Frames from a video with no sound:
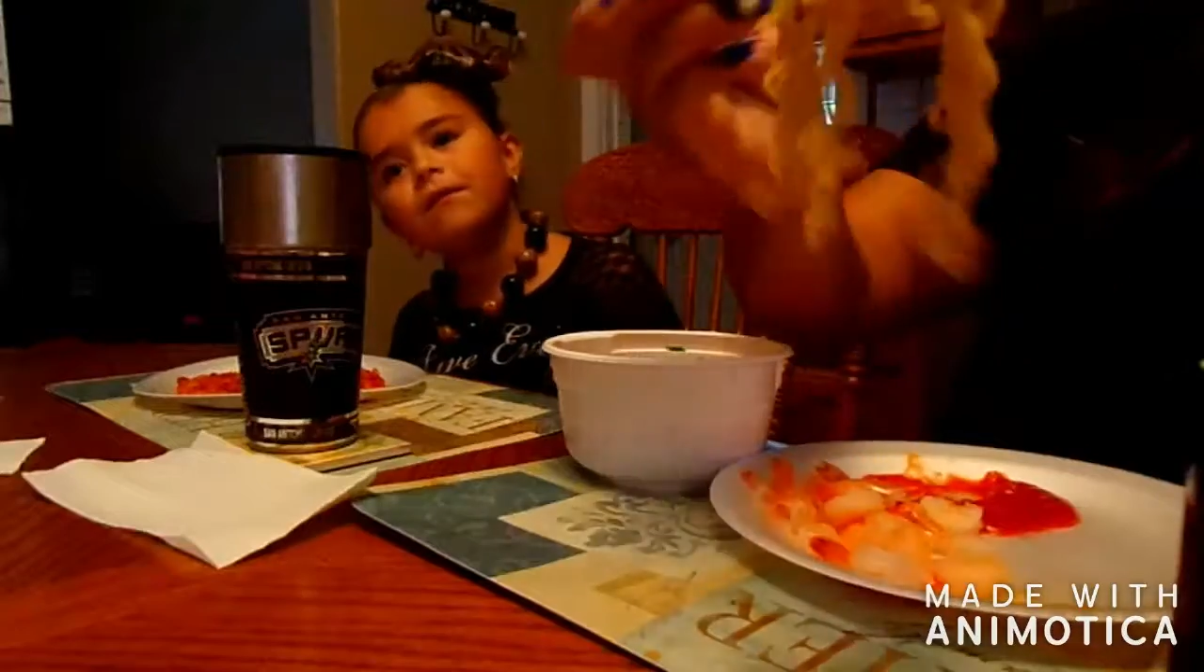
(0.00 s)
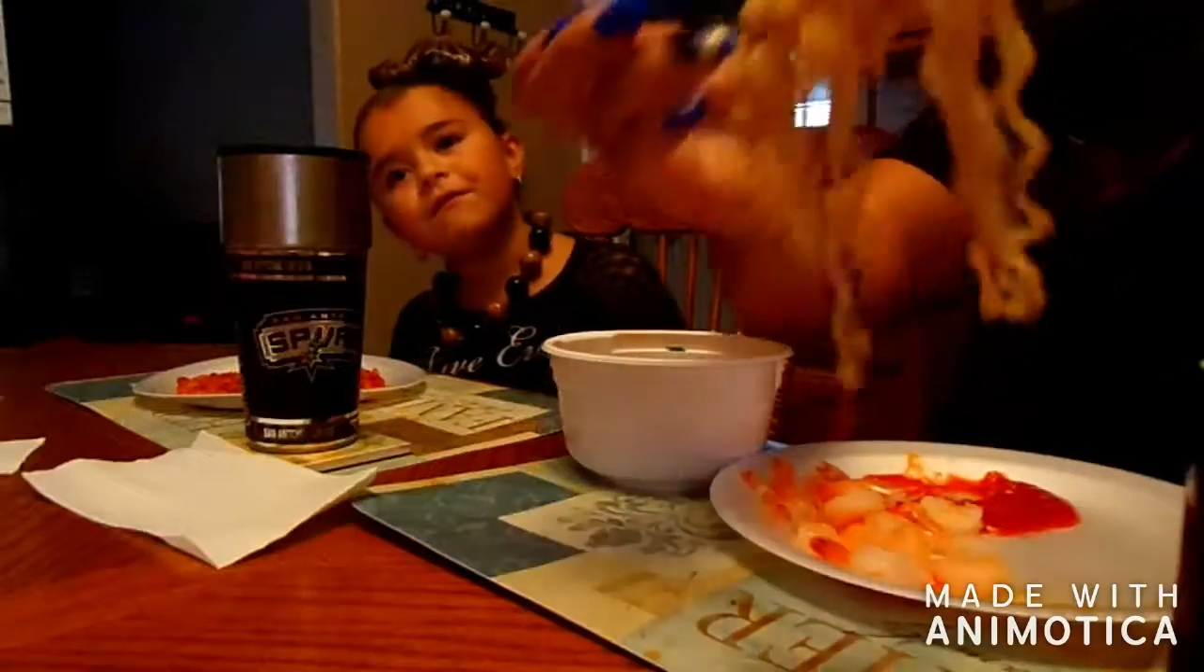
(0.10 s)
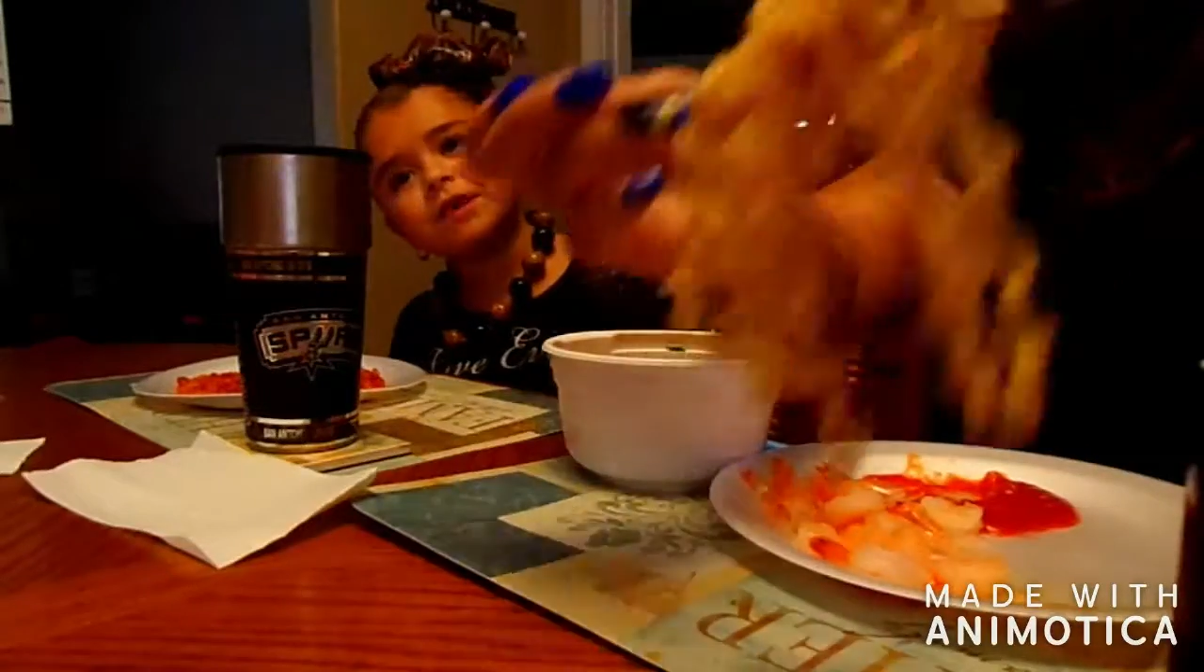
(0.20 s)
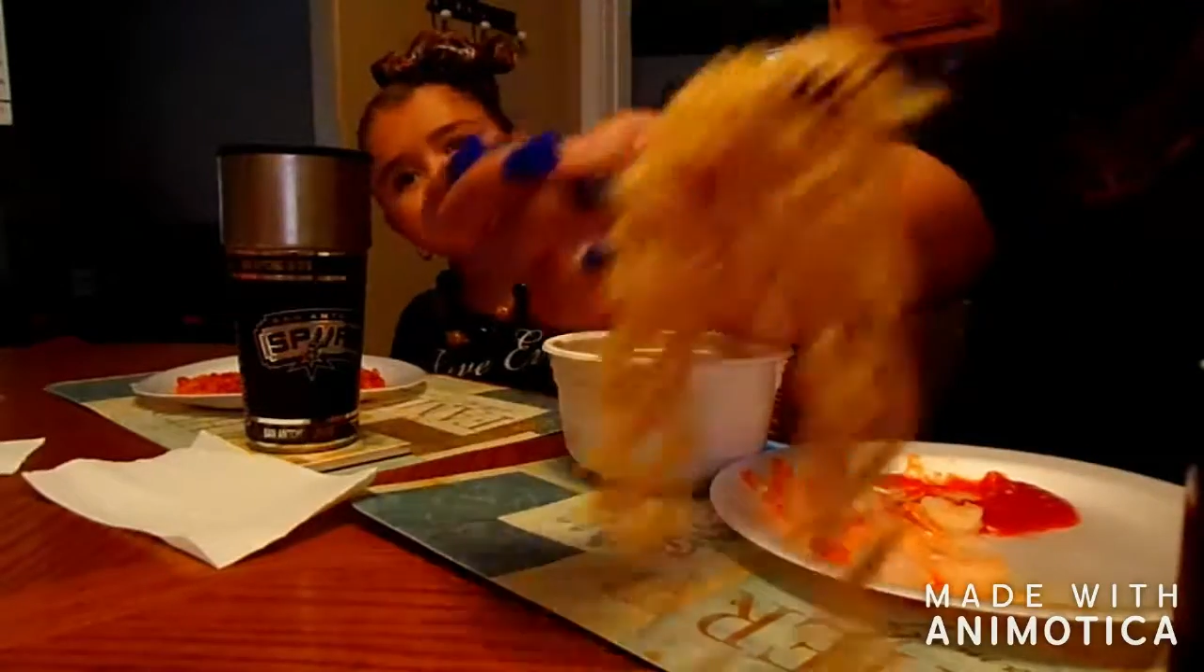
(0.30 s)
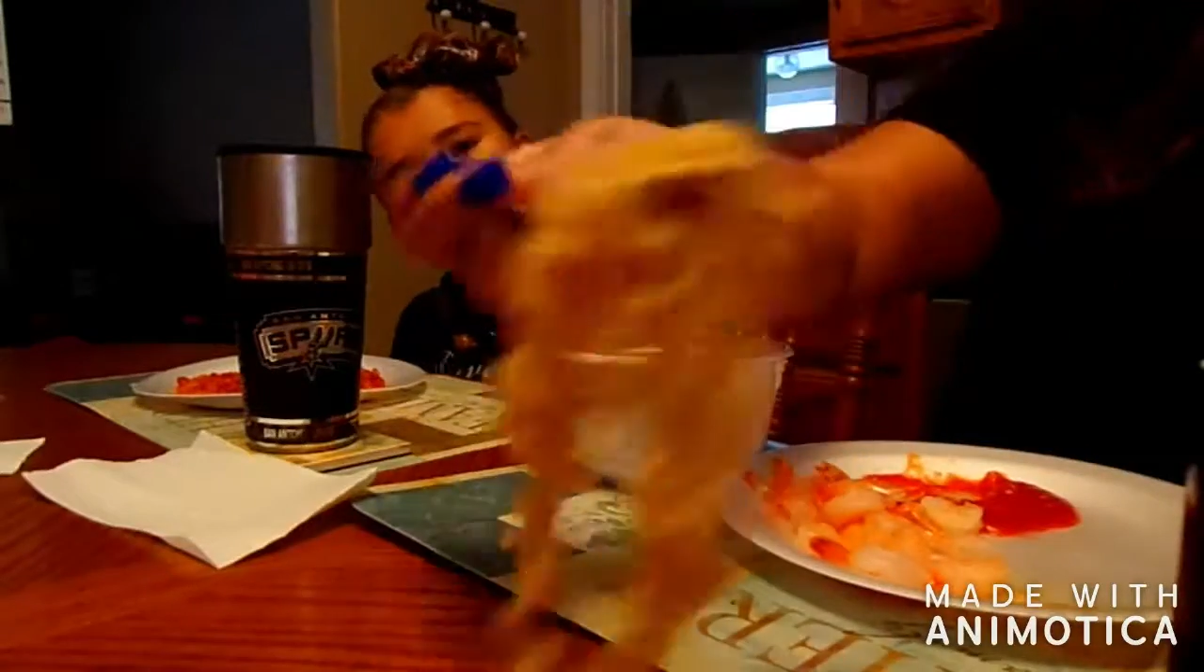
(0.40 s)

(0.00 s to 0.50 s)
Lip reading: versus